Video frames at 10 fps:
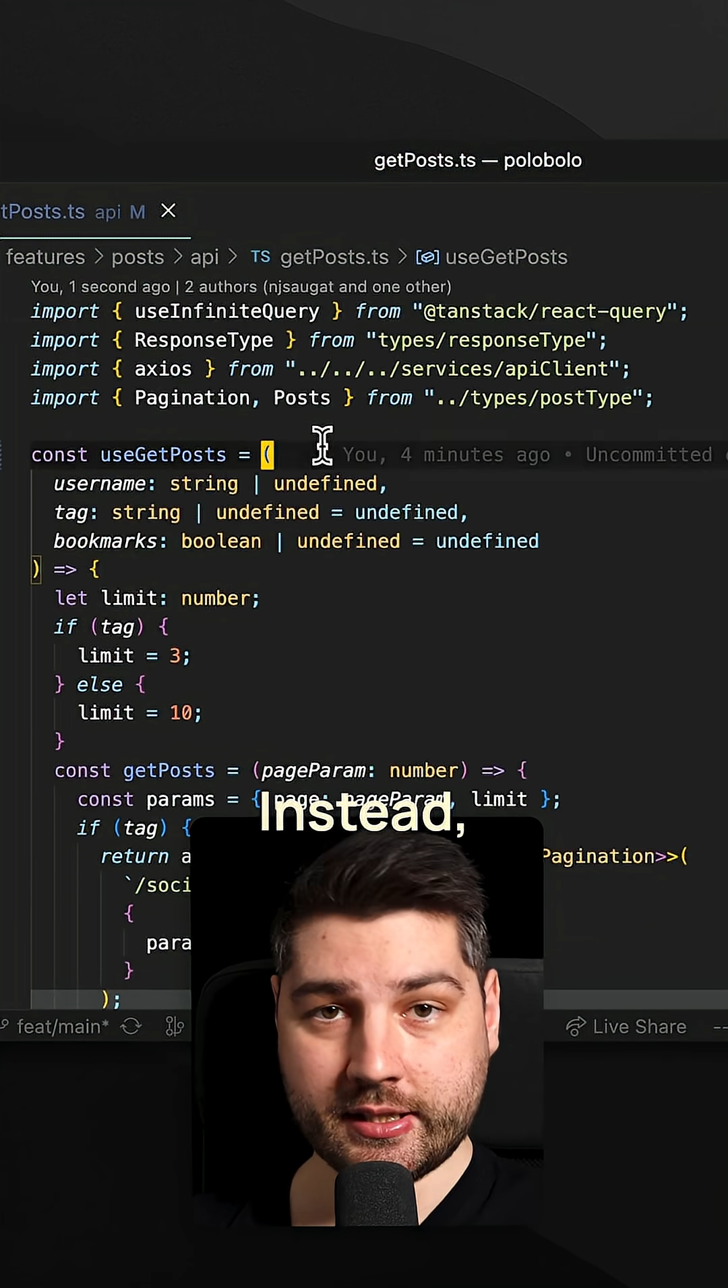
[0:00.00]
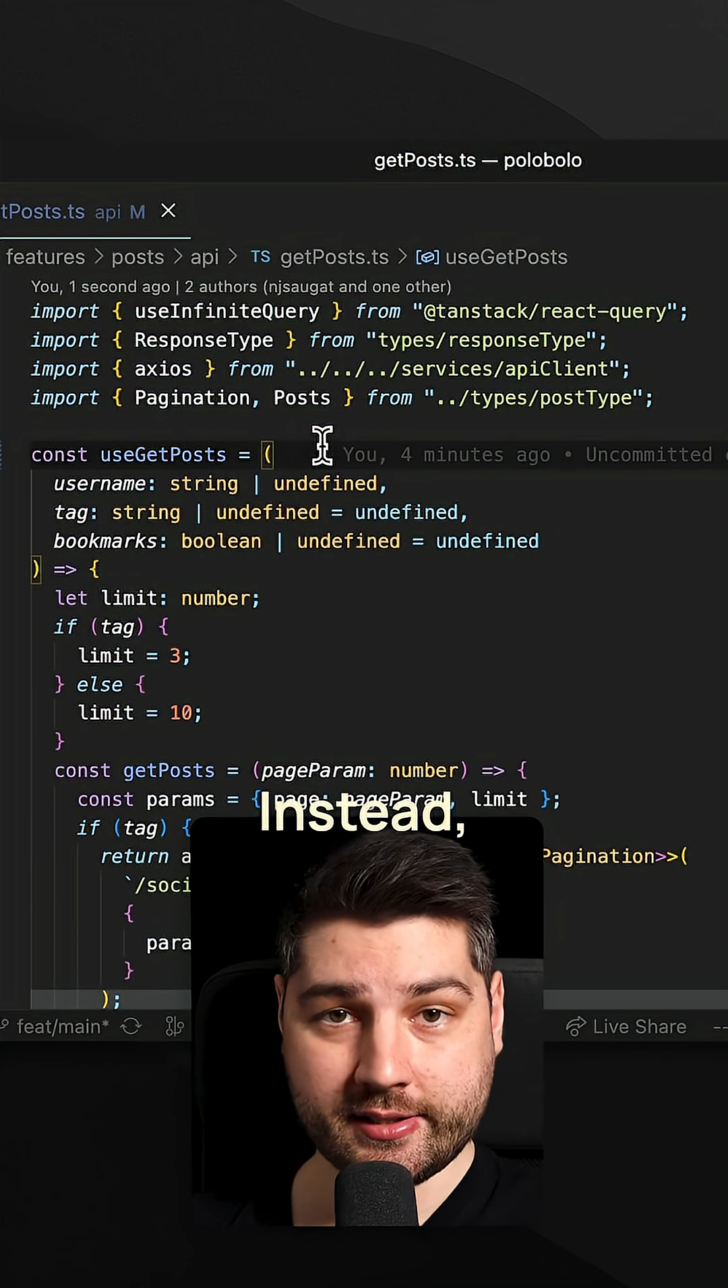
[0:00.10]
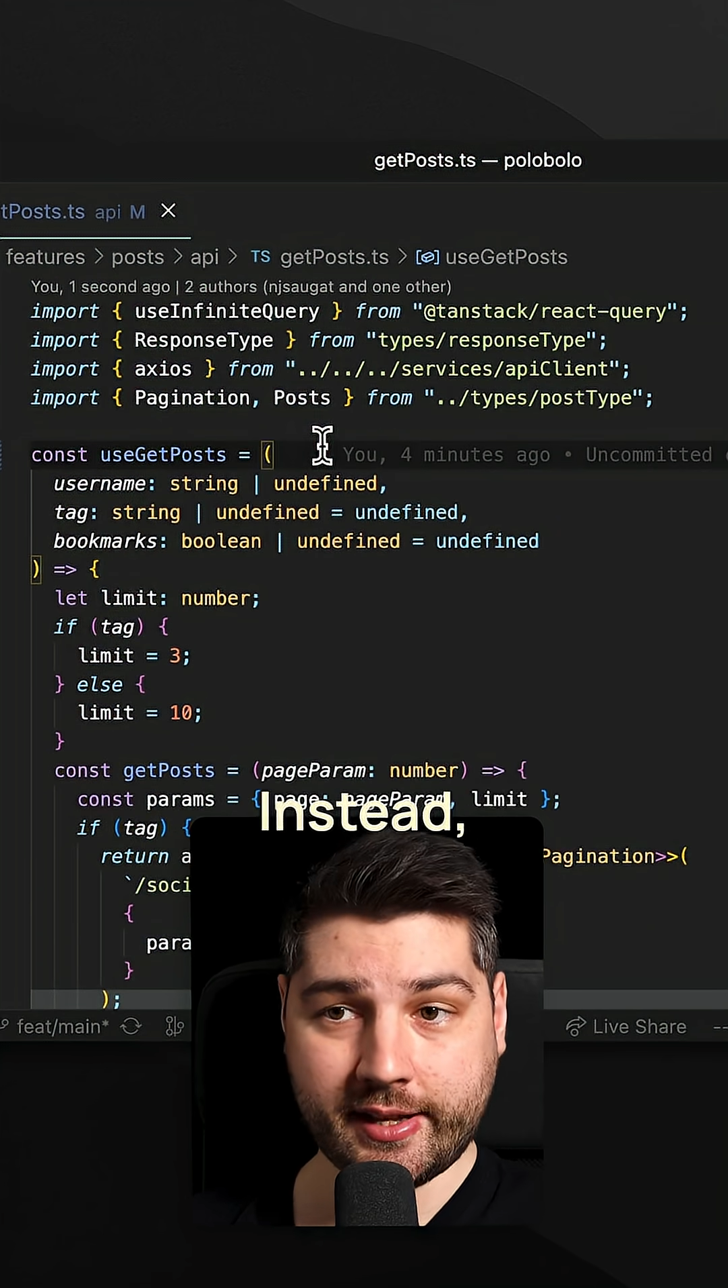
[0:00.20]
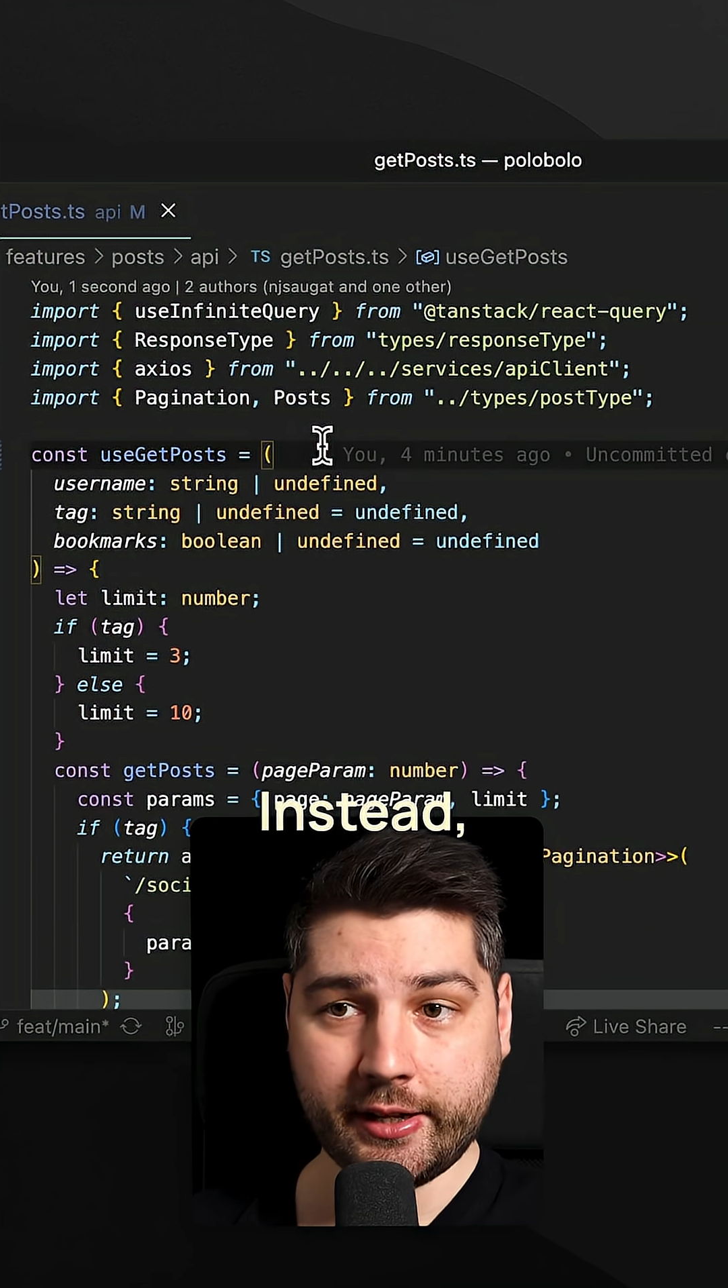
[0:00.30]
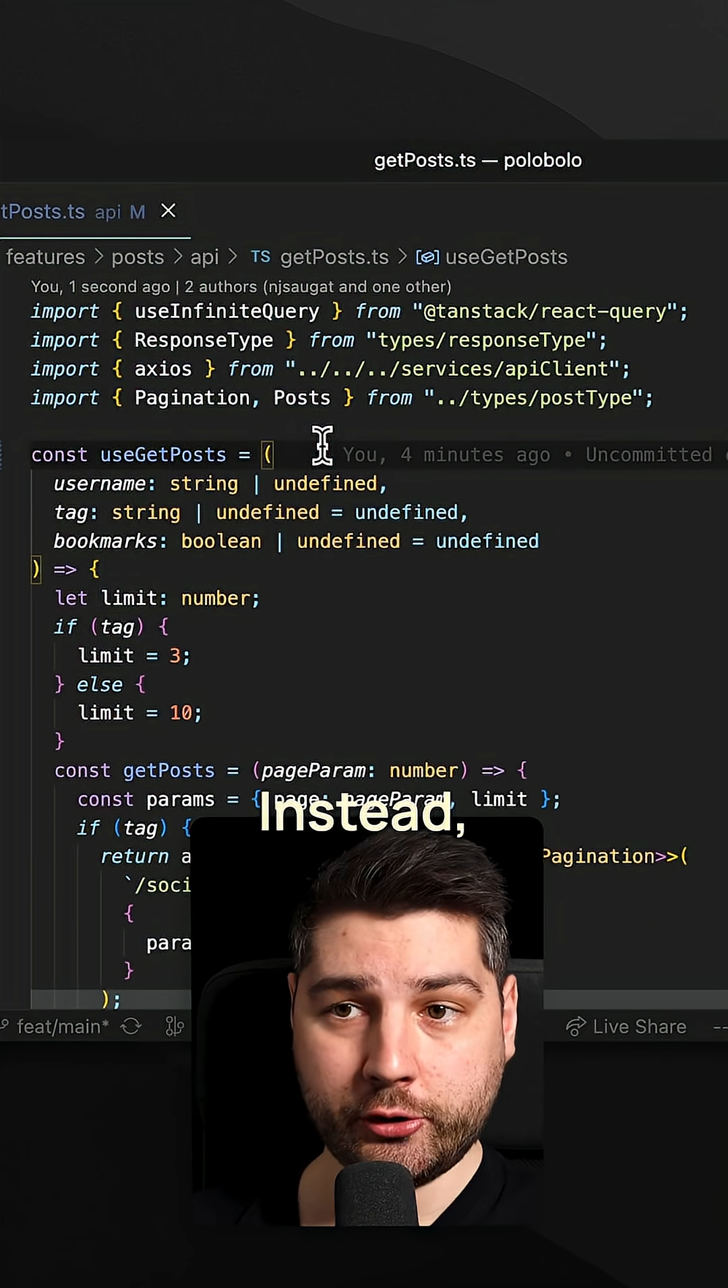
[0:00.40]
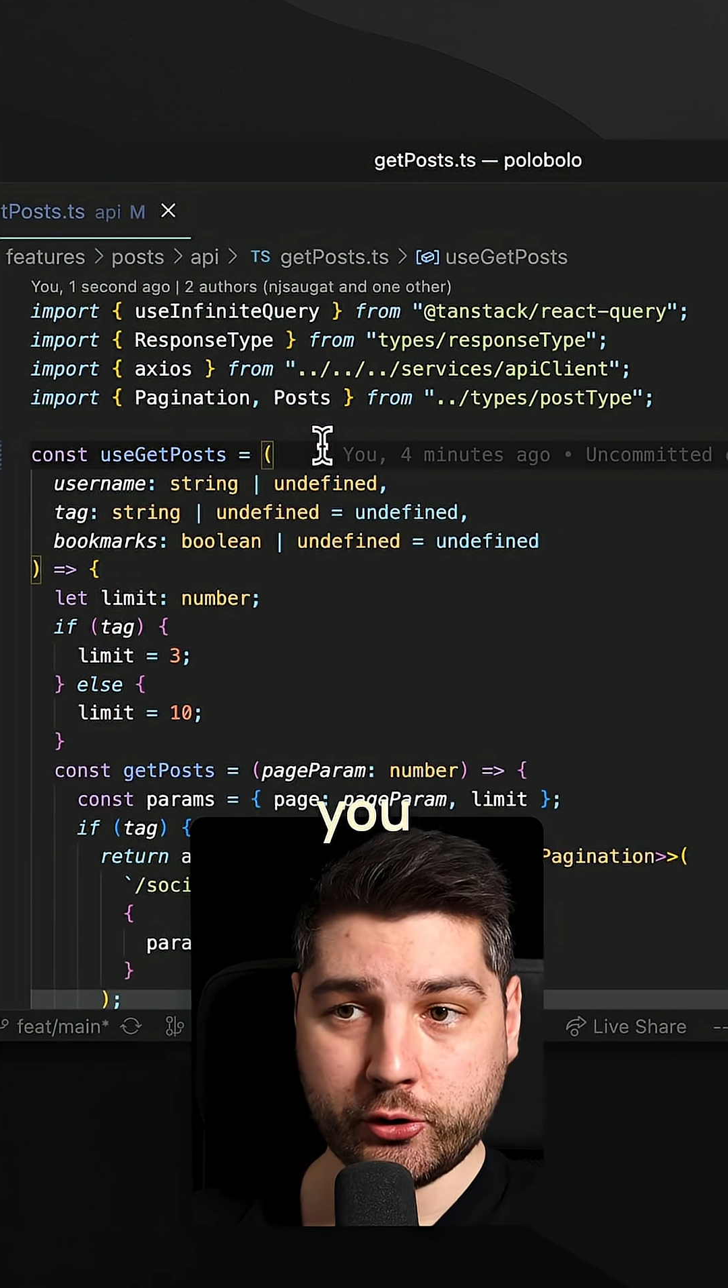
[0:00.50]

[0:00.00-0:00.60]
Instead,